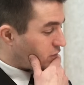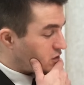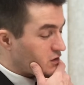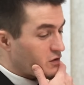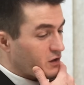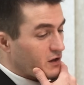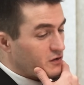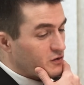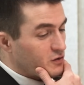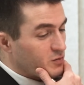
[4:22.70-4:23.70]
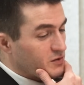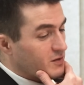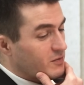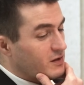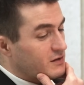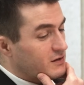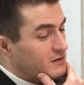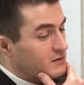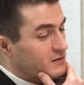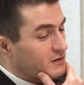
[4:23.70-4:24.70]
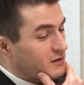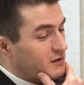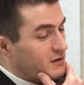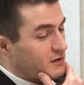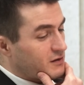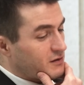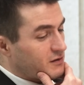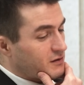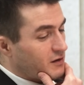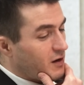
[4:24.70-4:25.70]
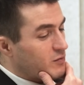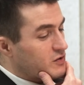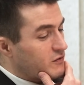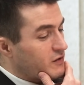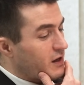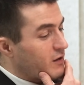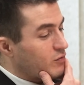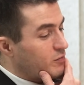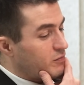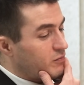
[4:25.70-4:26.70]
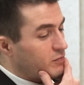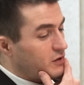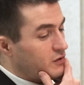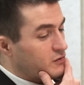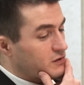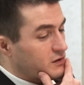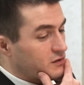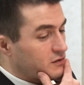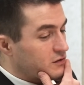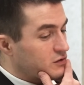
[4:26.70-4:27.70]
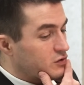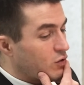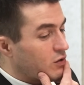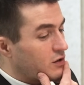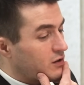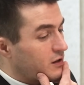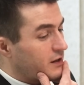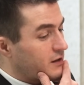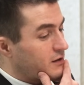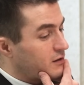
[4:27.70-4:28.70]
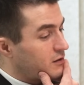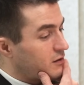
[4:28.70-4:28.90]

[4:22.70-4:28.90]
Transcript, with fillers: we just look on YouTube or something like this, how much of that will be using Sora-like